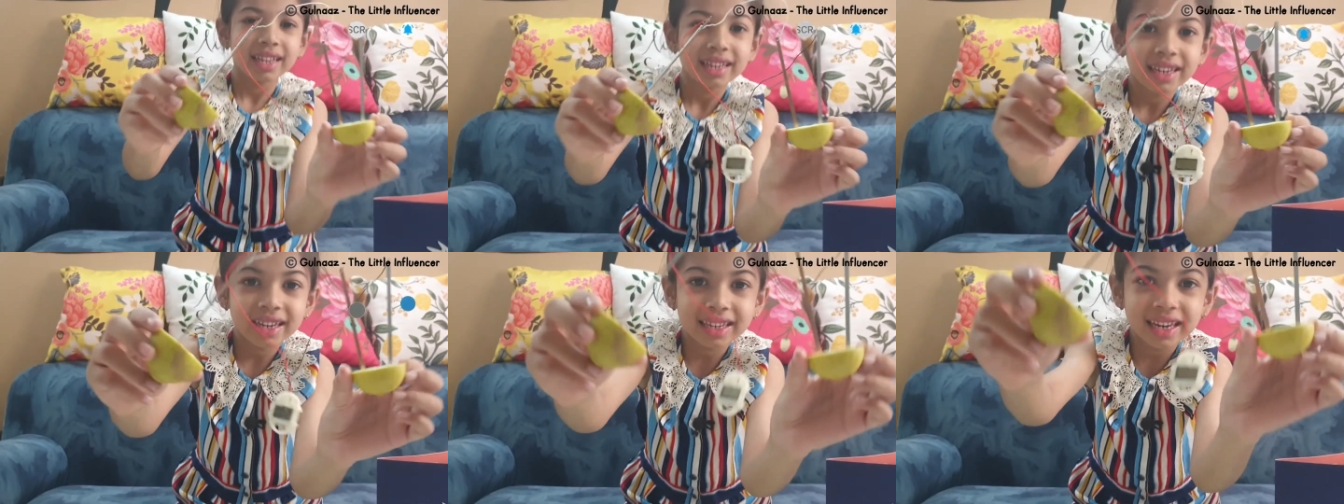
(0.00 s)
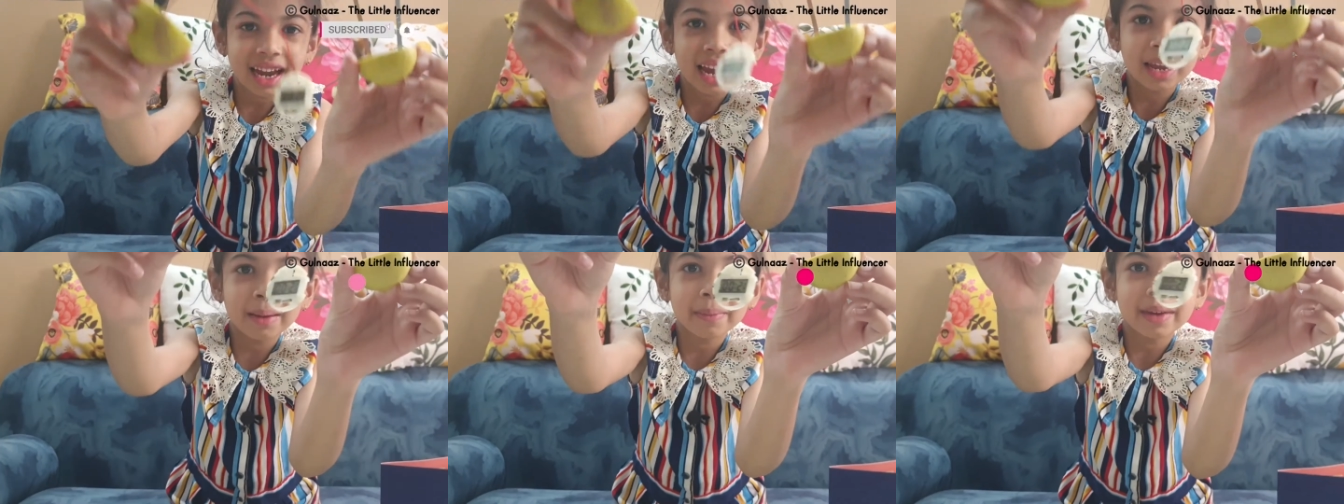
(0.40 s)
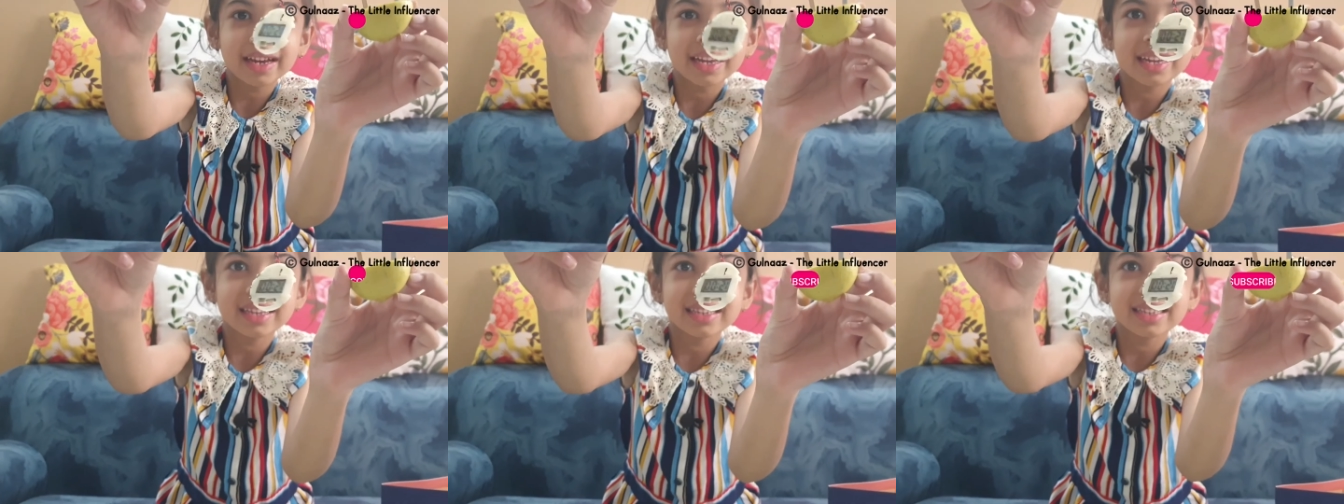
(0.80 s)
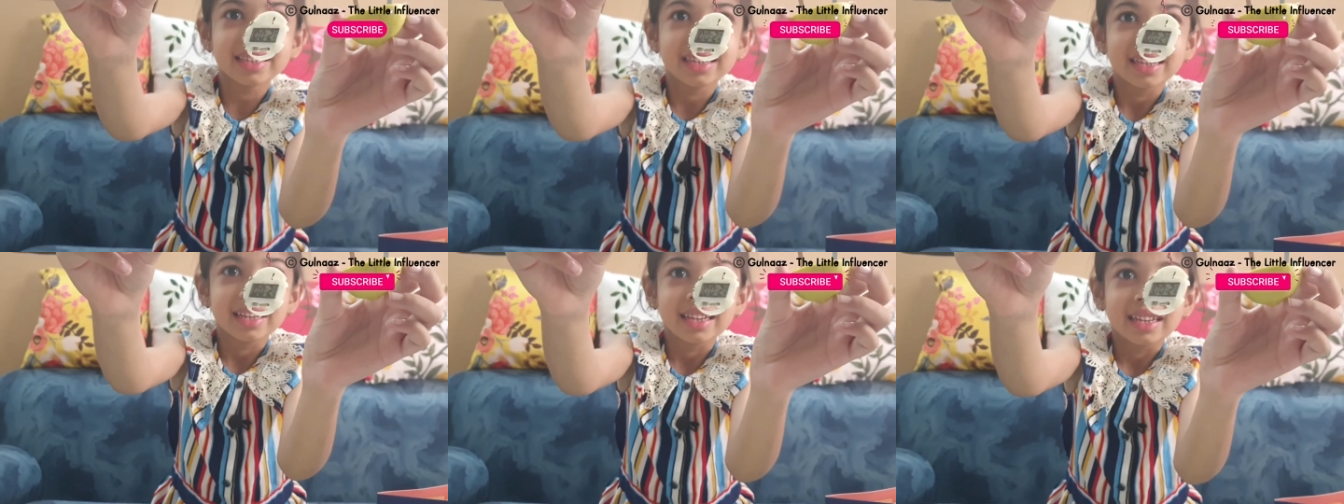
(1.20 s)
The time is
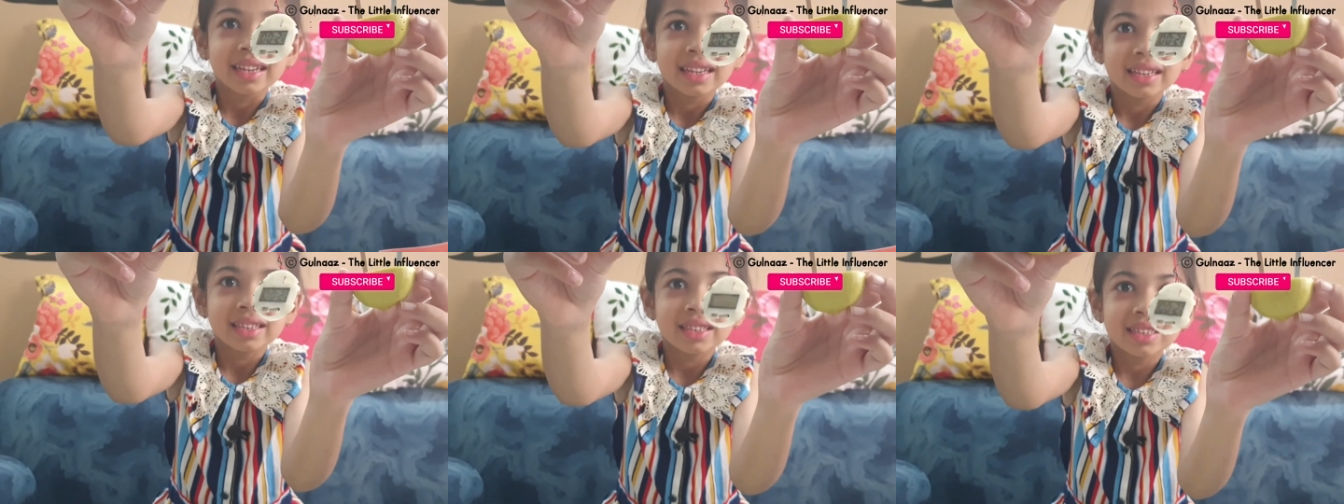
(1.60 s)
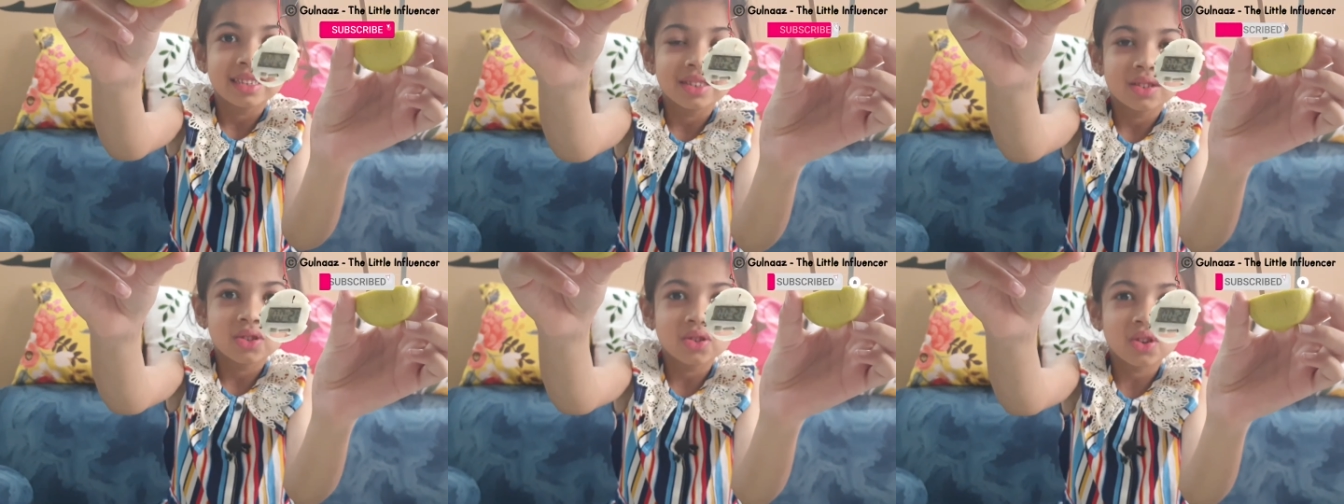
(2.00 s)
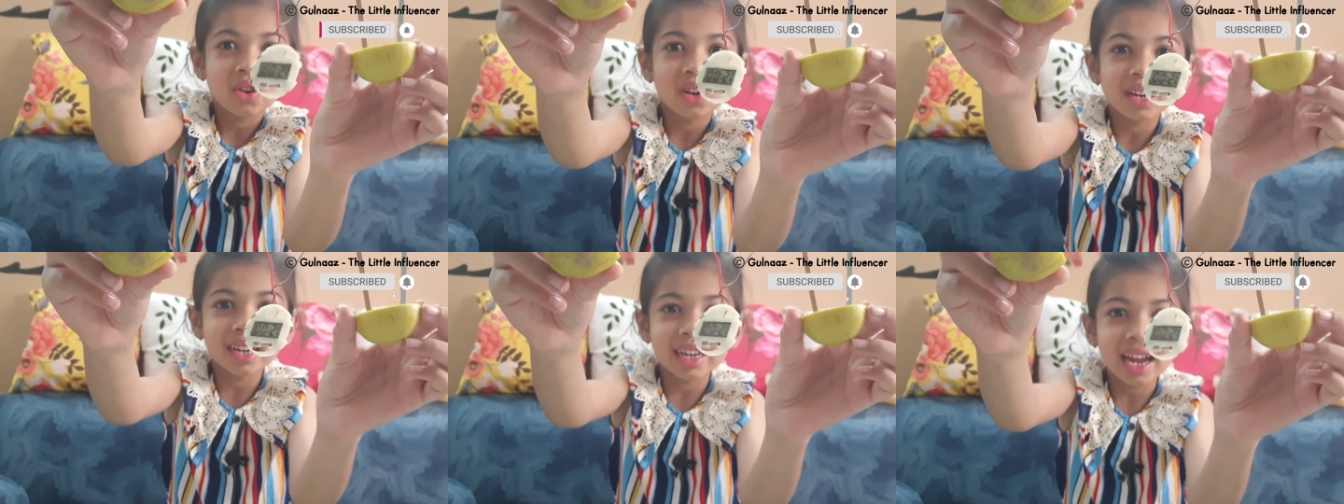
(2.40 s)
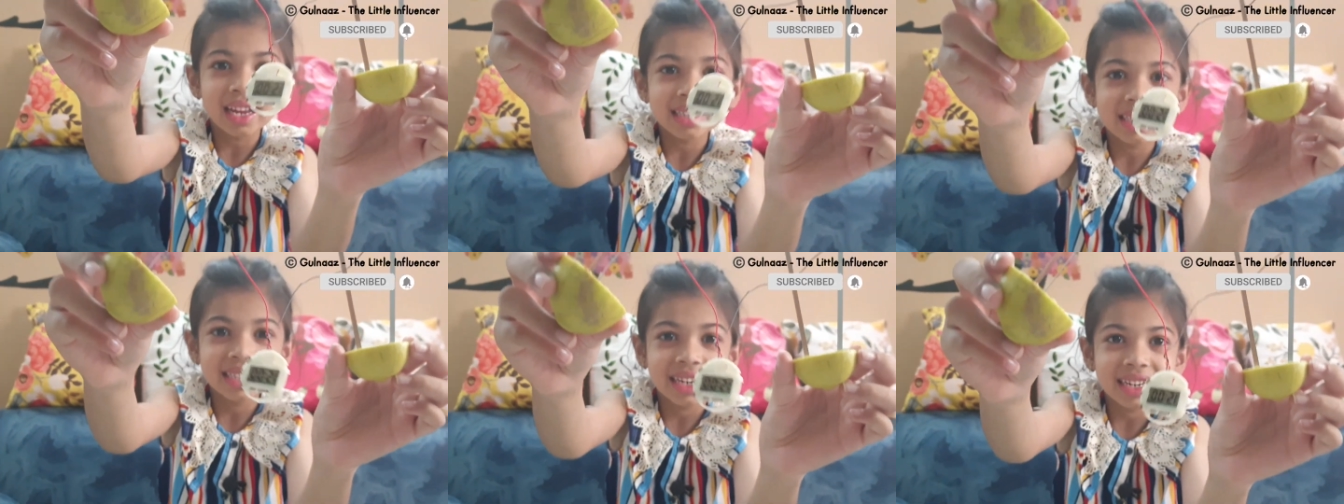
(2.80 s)
showing
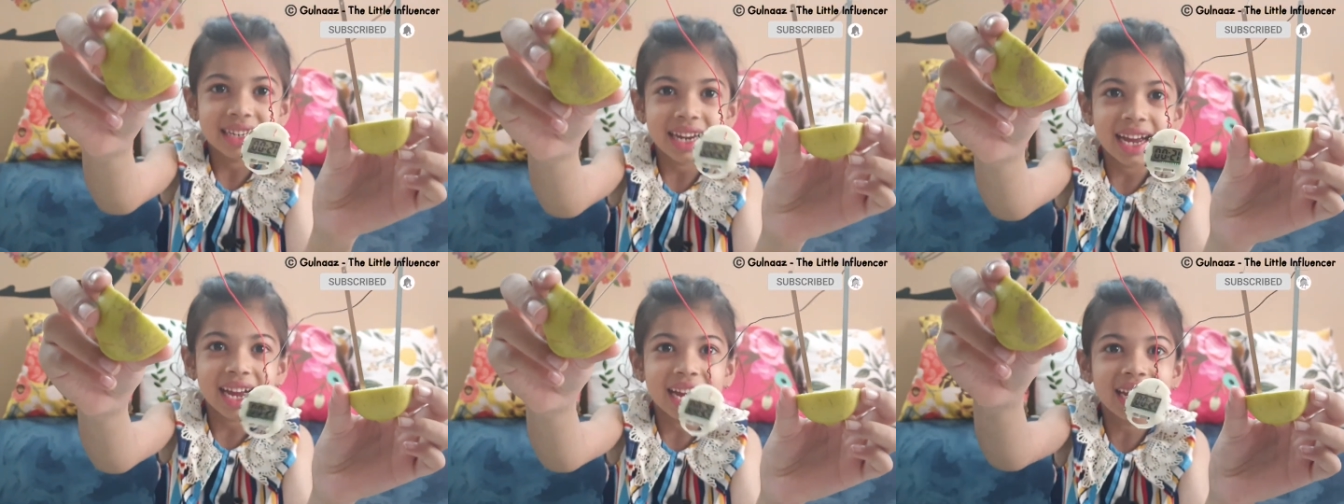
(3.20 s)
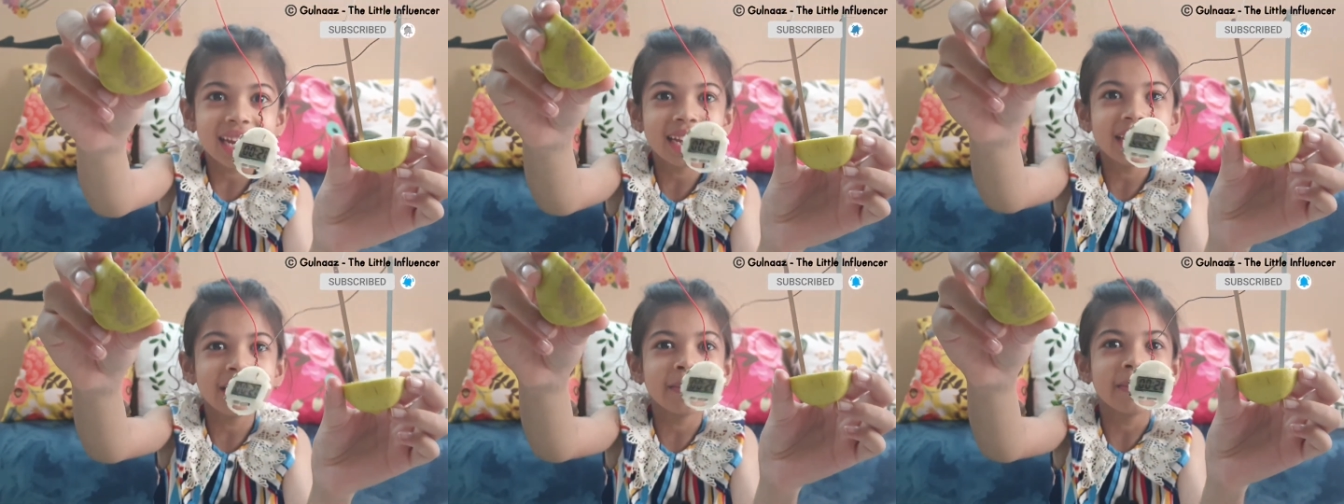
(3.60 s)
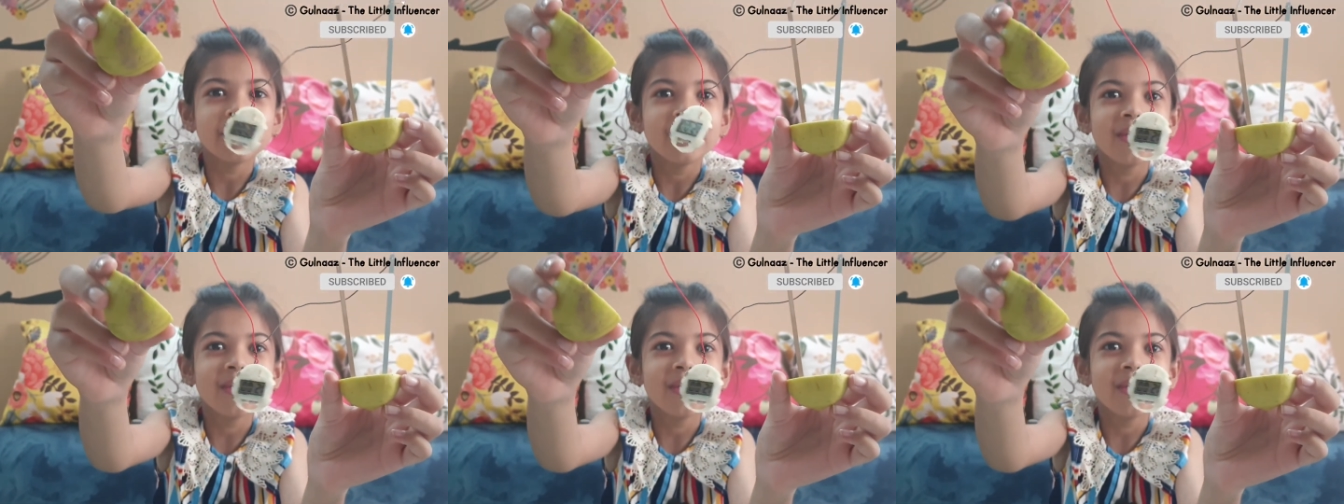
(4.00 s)
us the time.